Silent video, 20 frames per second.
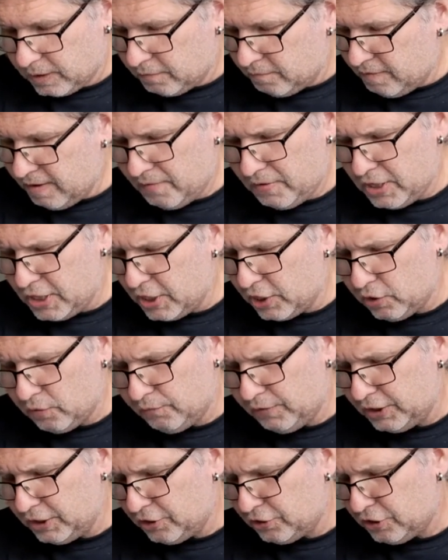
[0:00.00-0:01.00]
Very
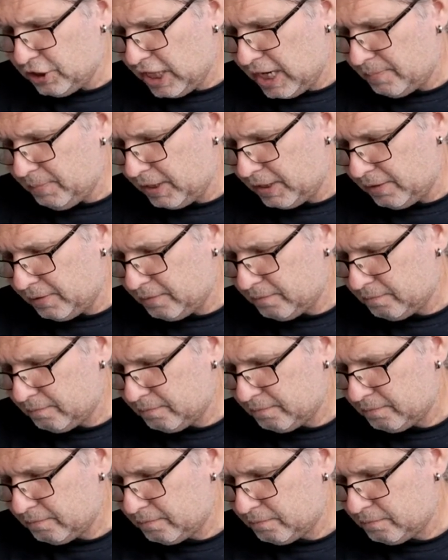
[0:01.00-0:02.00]
inconvenient timing.
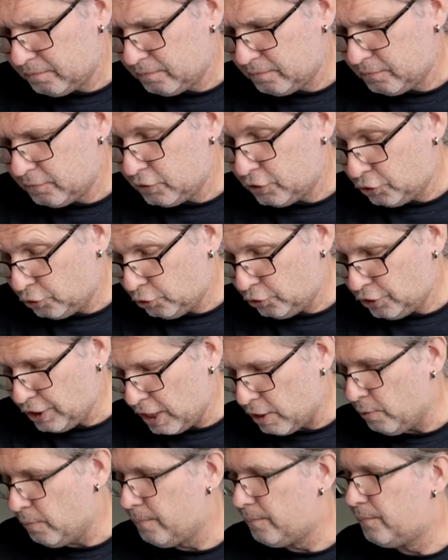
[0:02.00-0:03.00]
Shush
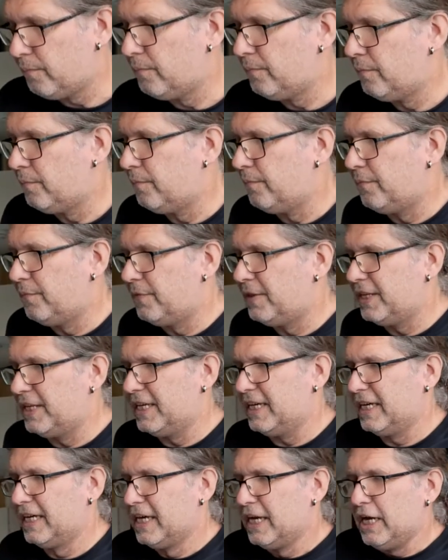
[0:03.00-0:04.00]
now.
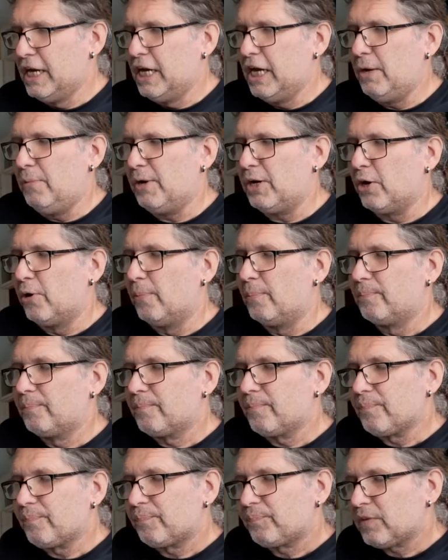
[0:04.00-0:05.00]
Here we go.
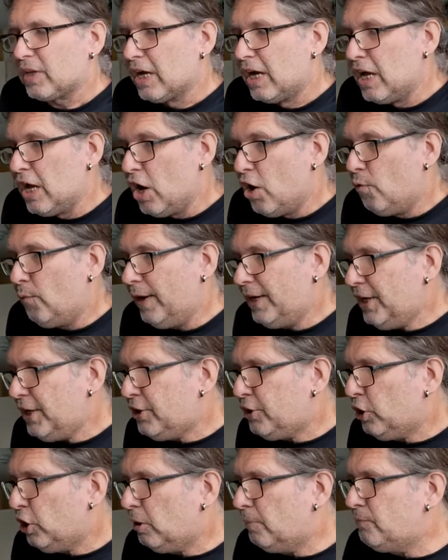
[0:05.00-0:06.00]
When
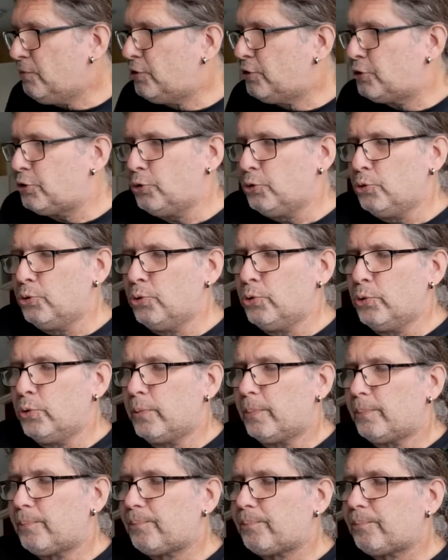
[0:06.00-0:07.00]
it comes to